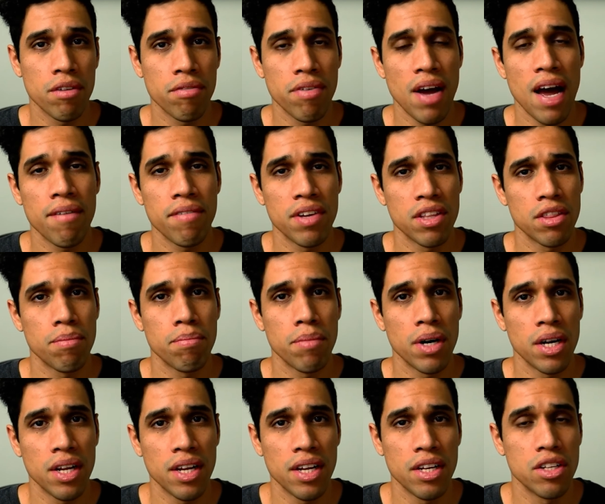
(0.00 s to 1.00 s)
of having the
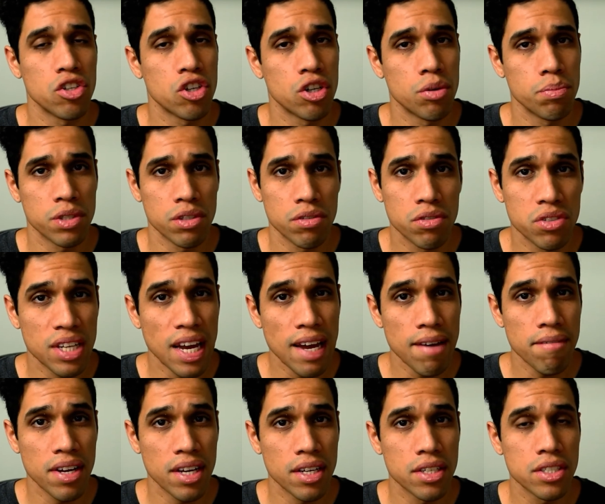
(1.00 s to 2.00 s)
money in terms of
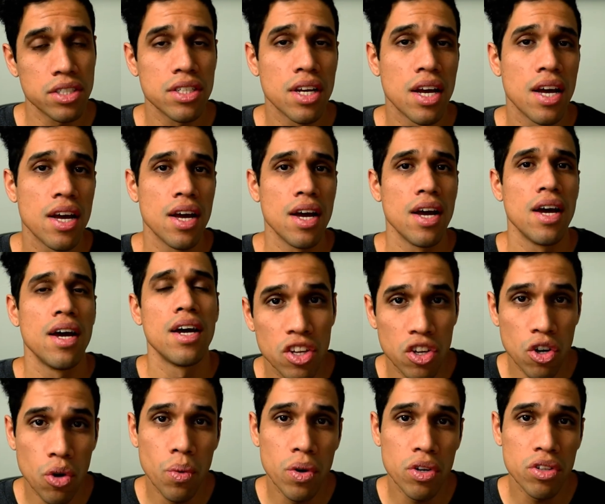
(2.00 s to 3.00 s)
savings,
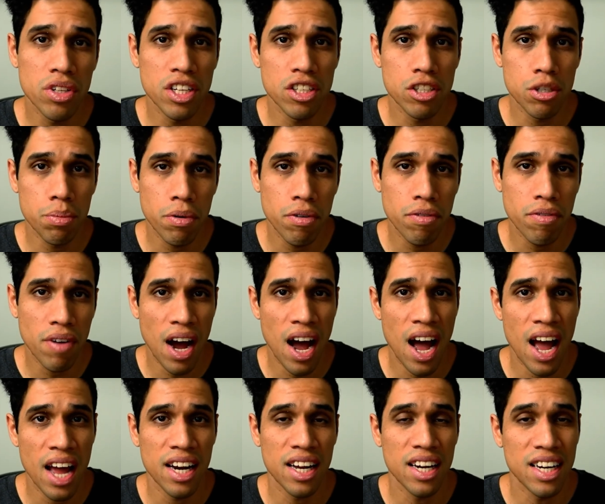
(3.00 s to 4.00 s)
you will need to
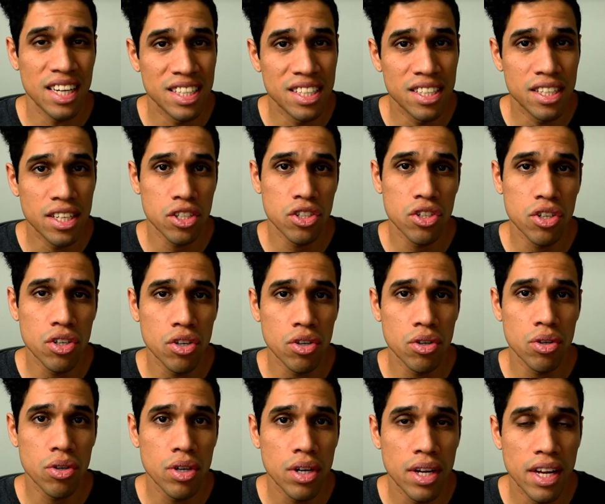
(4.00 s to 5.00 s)
provide
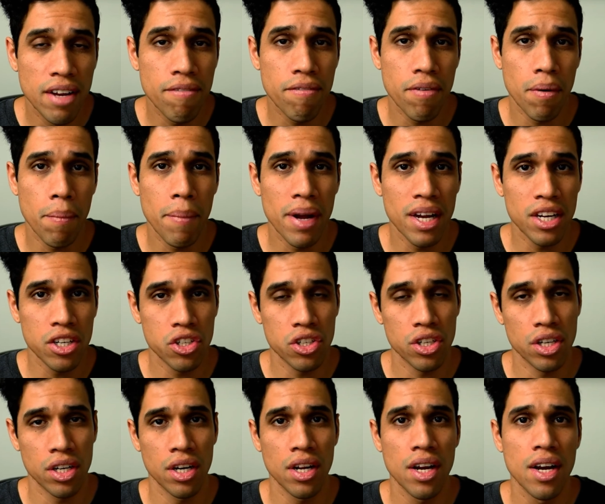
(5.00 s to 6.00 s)
additional
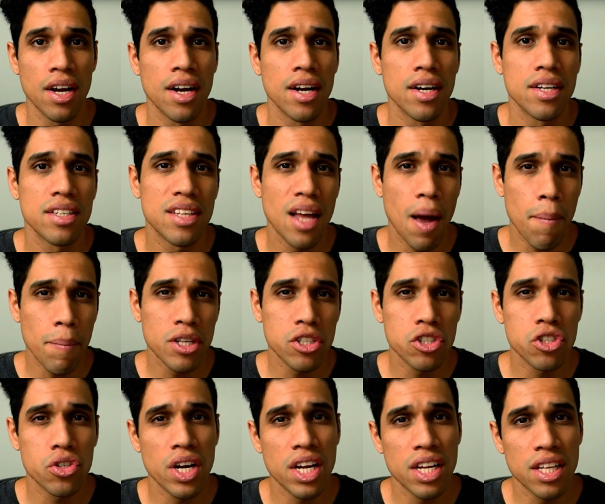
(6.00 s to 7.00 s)
information
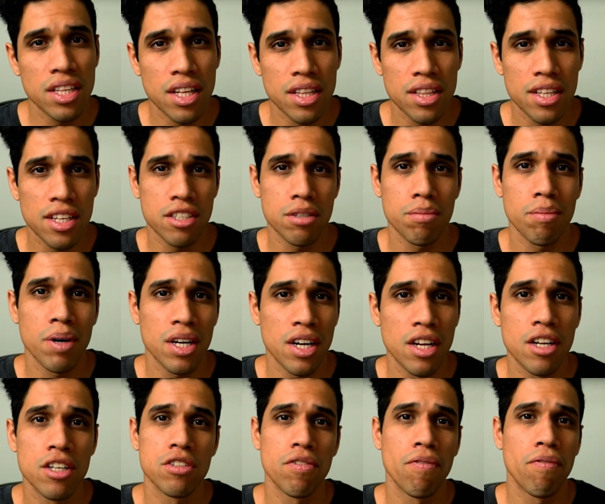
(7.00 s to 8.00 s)
demonstrating that this
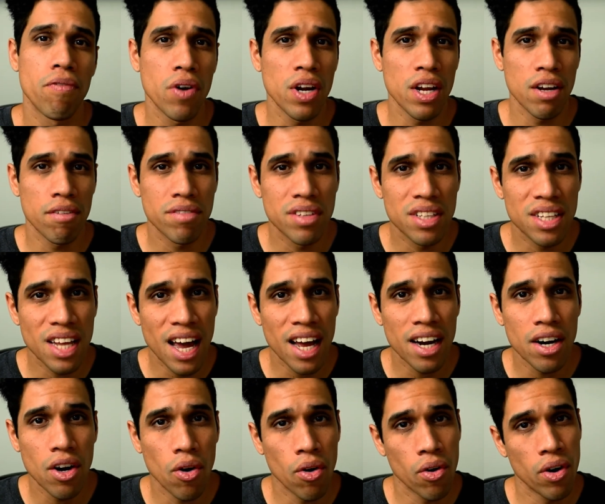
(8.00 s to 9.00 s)
money is free of
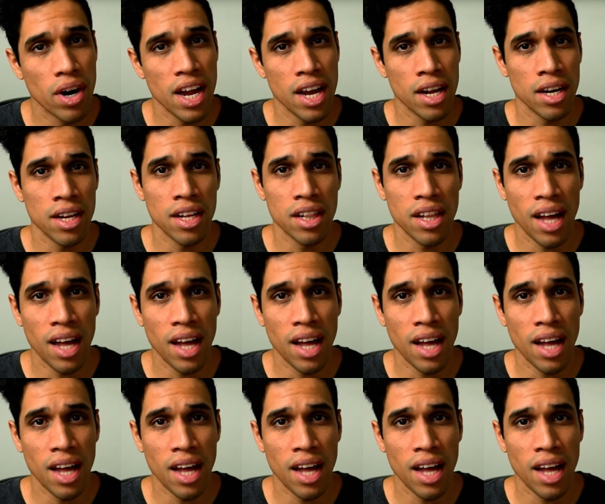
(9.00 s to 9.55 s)
debt or any